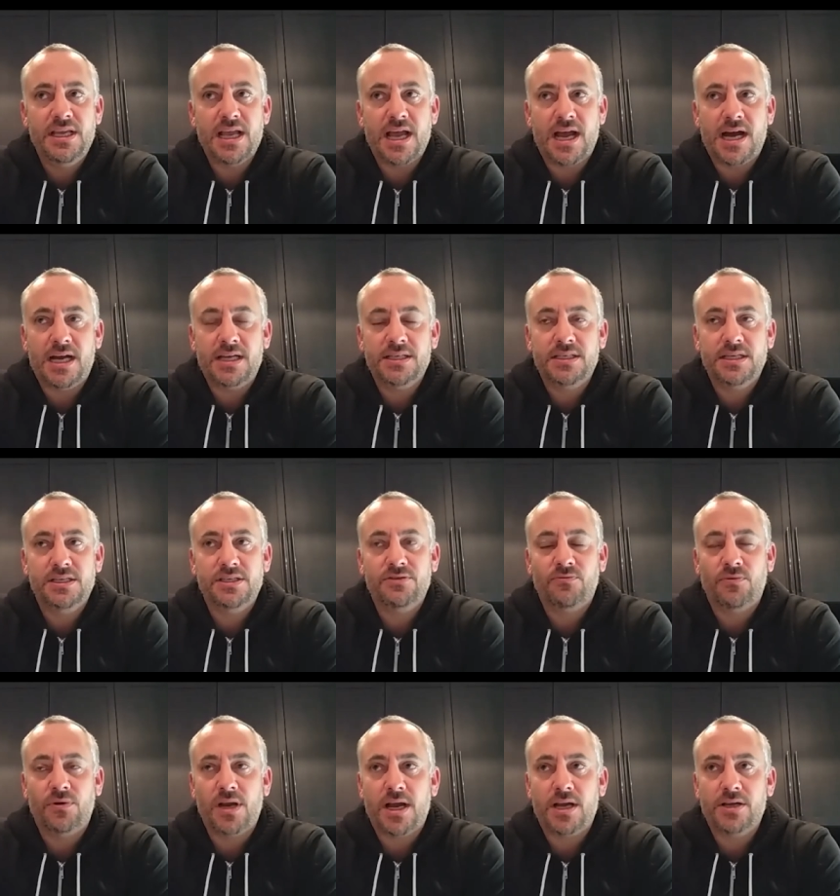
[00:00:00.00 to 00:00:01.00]
assets
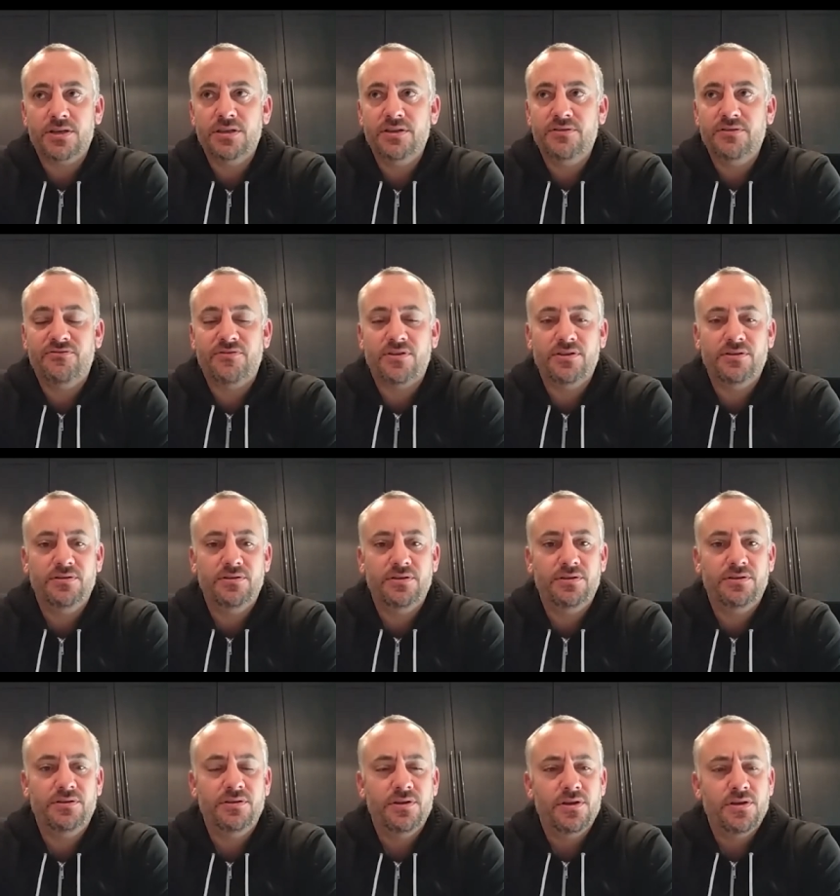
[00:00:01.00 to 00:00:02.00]
were actually
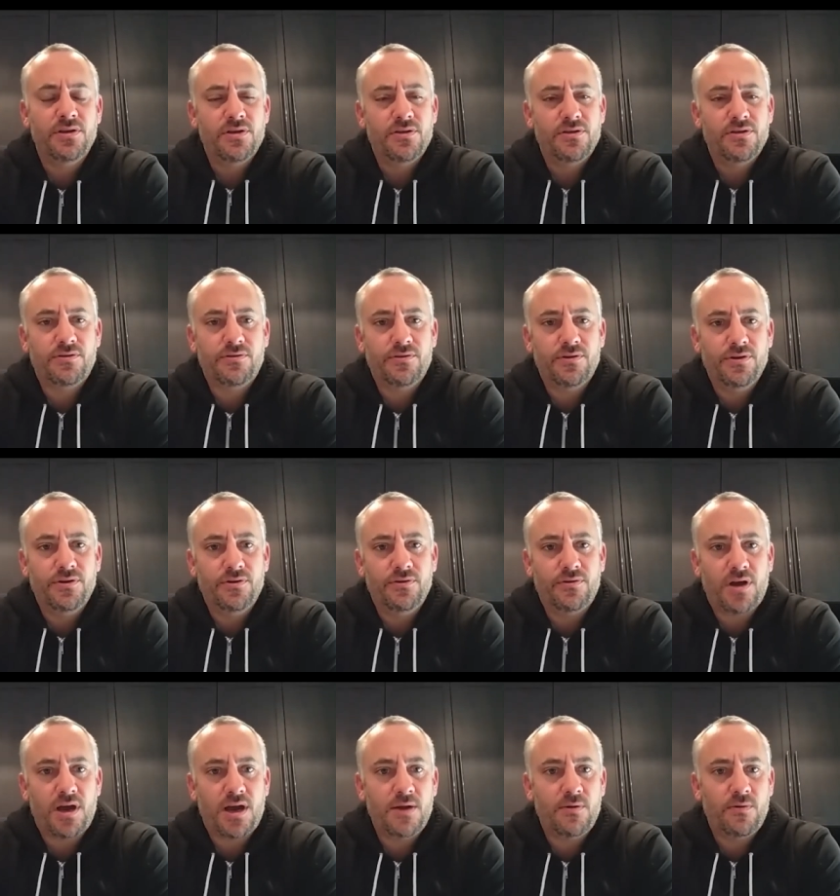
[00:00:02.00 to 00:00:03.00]
funded through
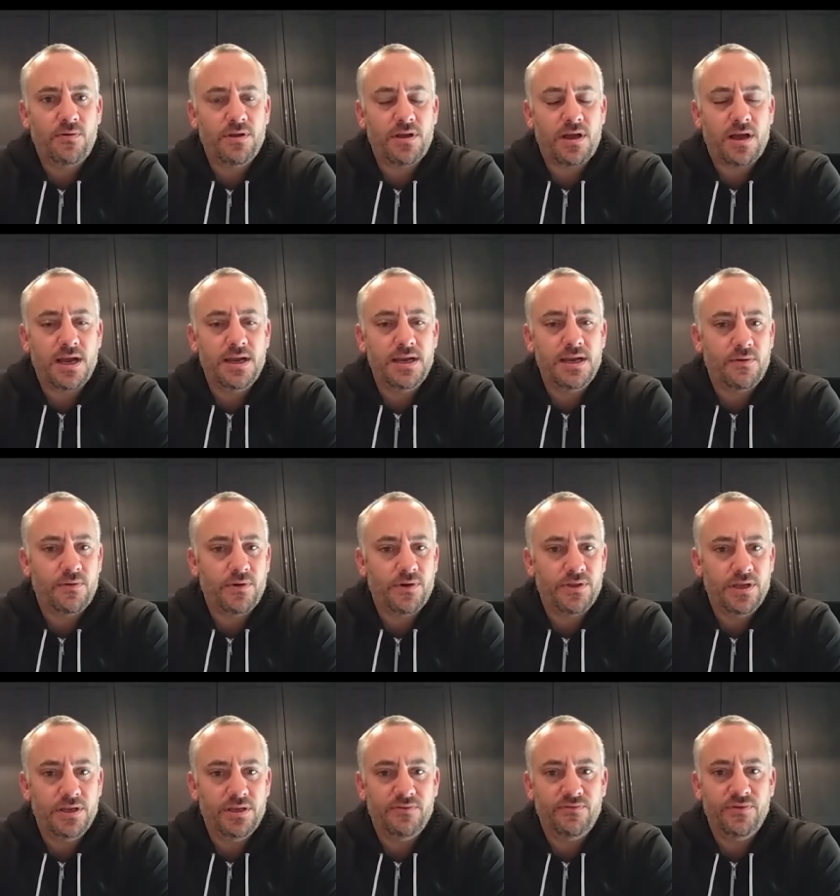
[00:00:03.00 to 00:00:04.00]
high, high net worth
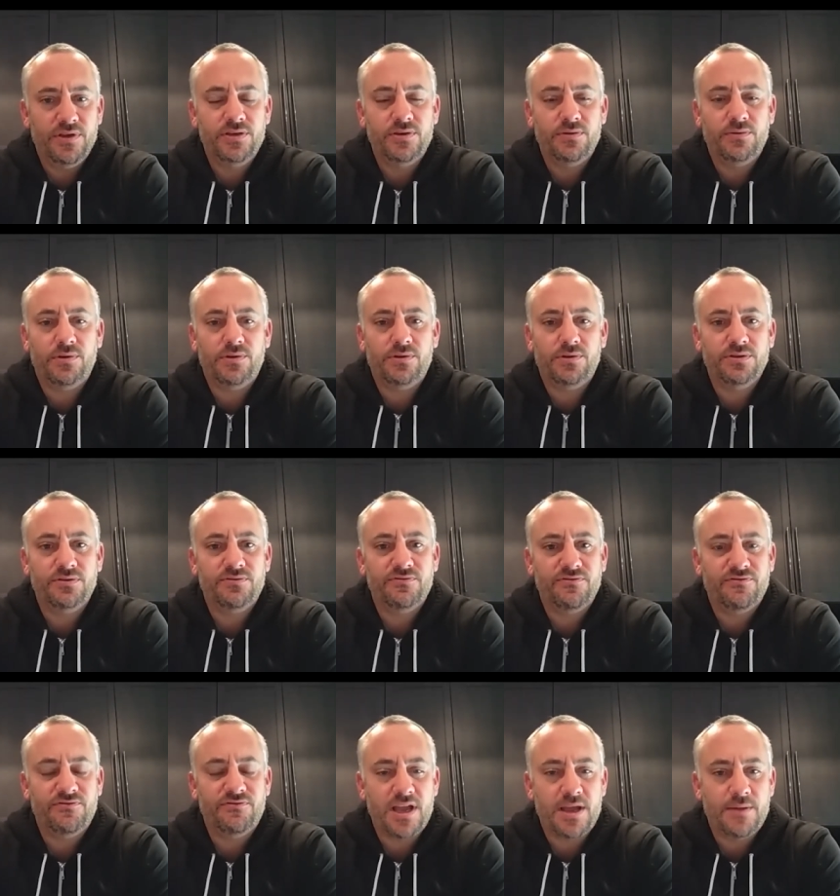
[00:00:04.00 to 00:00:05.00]
individuals
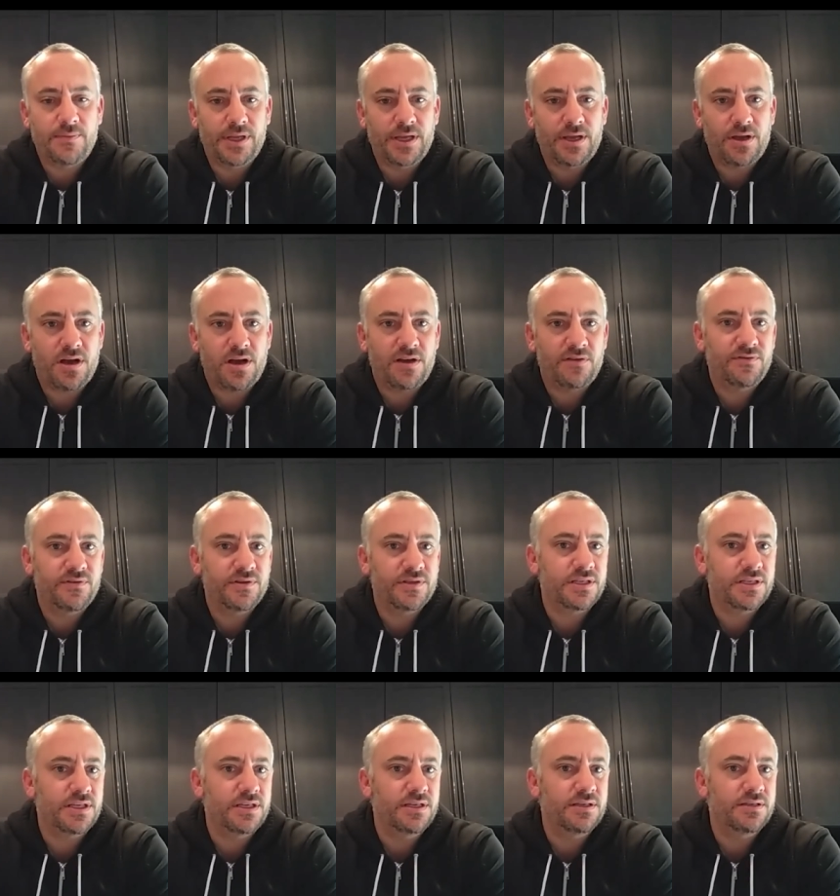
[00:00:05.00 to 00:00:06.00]
family
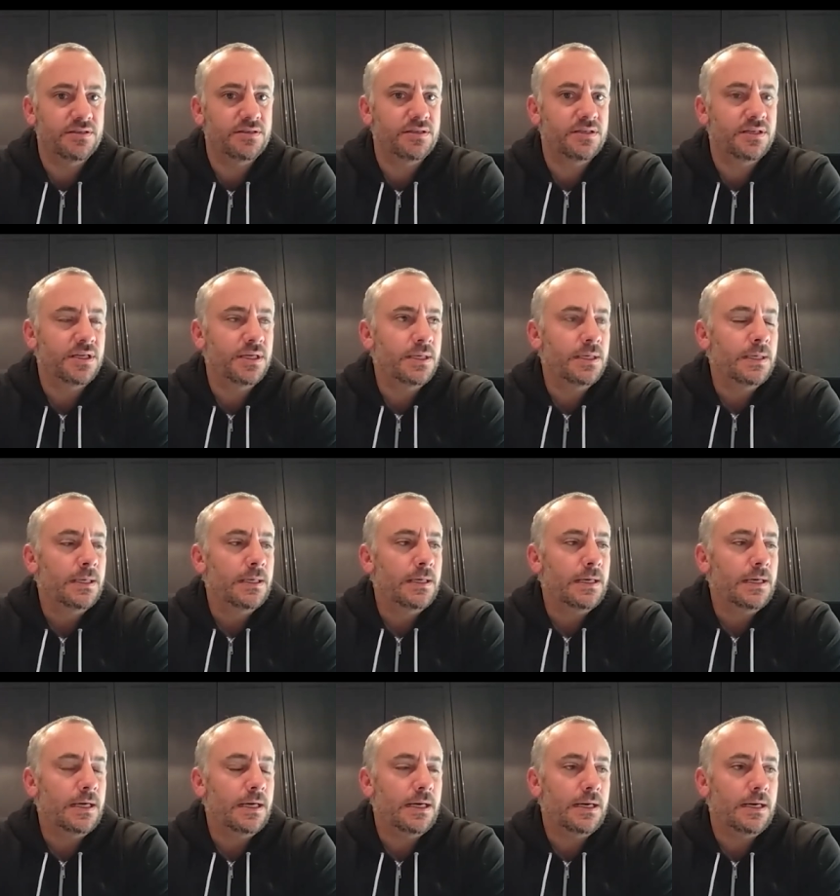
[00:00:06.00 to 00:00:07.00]
offices
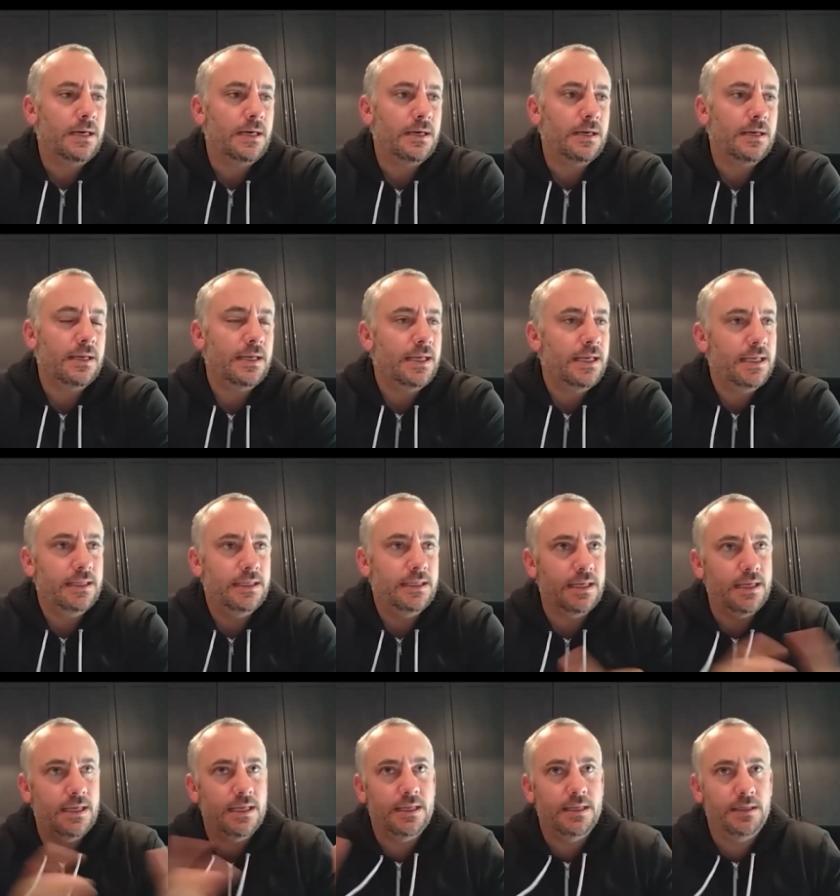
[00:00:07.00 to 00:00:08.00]
uh, and,
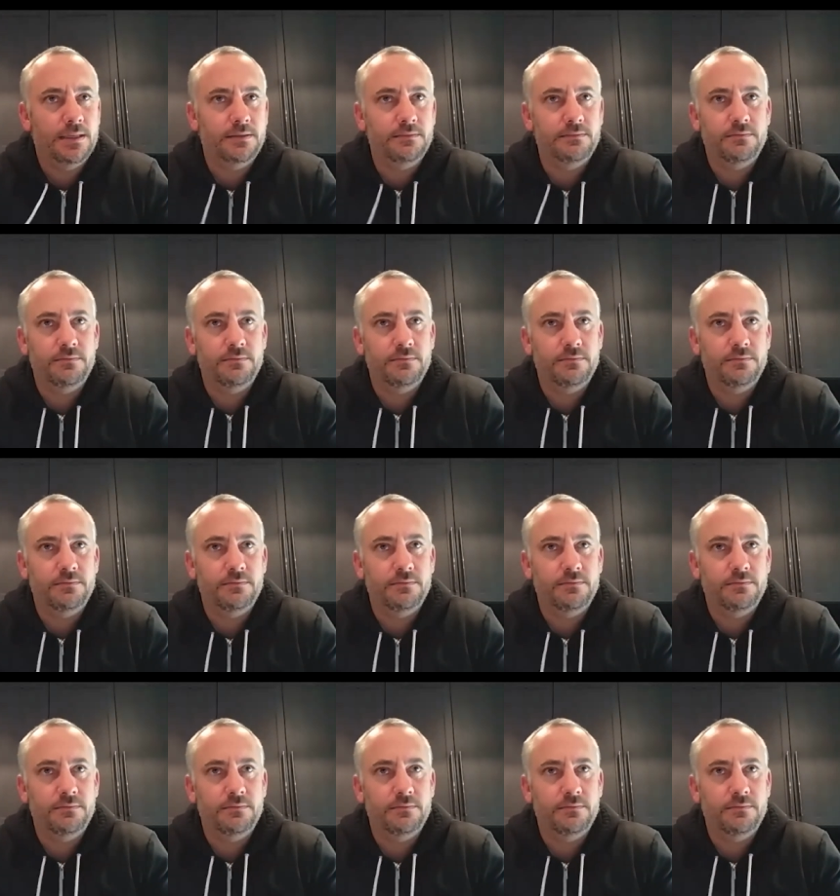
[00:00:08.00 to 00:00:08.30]
and